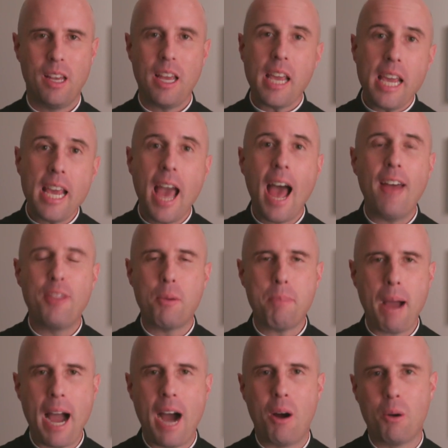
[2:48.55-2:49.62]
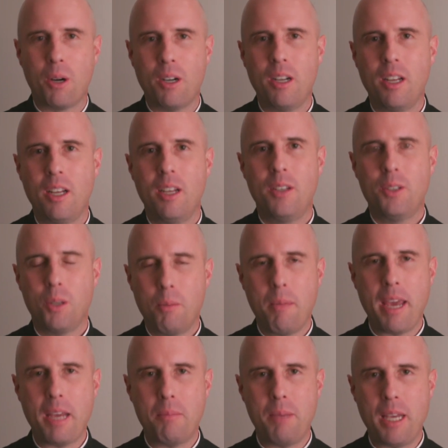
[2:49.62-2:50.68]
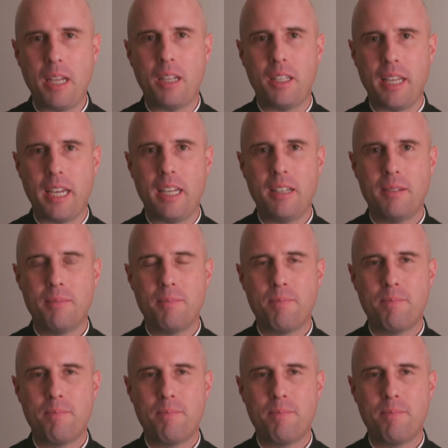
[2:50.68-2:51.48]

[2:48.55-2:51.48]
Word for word: He had the power to make me clean.